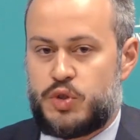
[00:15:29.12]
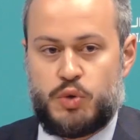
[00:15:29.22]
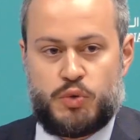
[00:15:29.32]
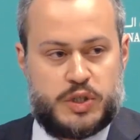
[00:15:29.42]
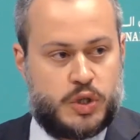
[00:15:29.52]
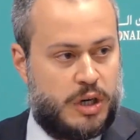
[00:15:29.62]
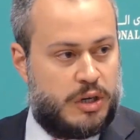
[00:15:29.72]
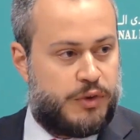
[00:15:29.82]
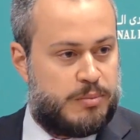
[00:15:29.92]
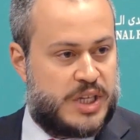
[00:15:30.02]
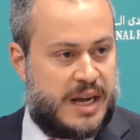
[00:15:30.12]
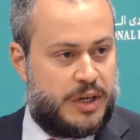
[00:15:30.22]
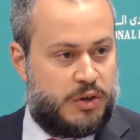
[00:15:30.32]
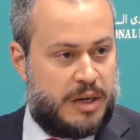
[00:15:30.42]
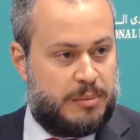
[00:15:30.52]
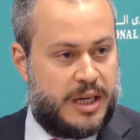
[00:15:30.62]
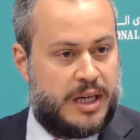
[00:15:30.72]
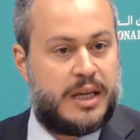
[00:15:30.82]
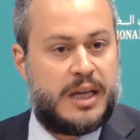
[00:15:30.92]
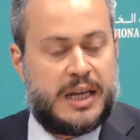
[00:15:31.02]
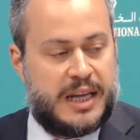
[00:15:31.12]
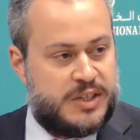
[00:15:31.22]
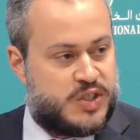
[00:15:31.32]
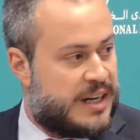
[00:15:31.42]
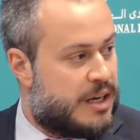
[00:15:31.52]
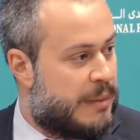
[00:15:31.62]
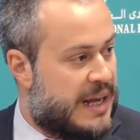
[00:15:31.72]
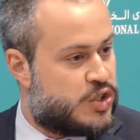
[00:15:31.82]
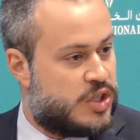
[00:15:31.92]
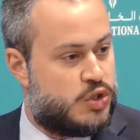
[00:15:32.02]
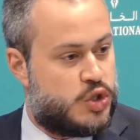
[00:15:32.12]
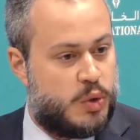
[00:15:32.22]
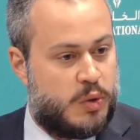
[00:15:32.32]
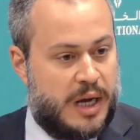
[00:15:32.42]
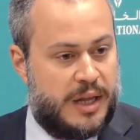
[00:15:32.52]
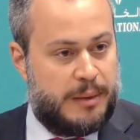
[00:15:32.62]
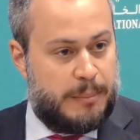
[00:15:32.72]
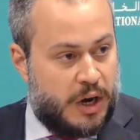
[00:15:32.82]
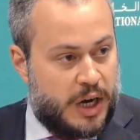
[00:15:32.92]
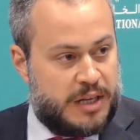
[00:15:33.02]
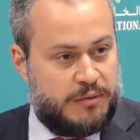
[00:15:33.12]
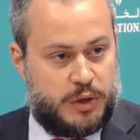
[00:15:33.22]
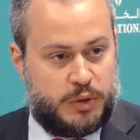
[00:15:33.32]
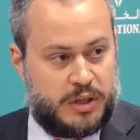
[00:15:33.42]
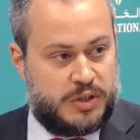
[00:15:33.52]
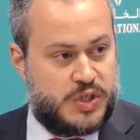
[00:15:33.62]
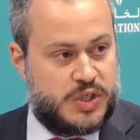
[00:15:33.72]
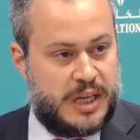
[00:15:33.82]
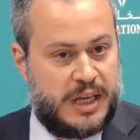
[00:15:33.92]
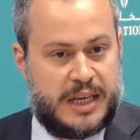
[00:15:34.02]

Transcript: to return from Saudi Arabia and send a message to American voters